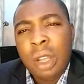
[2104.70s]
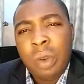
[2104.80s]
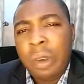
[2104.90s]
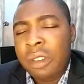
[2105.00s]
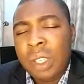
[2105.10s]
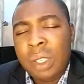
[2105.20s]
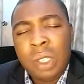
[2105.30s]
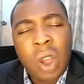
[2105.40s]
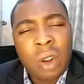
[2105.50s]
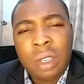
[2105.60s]
We've
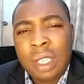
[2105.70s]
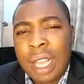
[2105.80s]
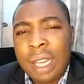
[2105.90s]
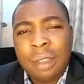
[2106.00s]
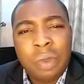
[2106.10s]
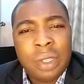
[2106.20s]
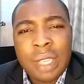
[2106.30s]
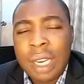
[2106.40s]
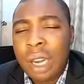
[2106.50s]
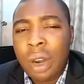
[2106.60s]
talked and we've
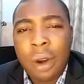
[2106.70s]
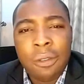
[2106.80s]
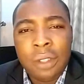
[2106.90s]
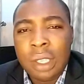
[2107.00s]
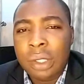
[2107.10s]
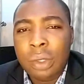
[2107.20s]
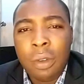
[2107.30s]
said a lot of things so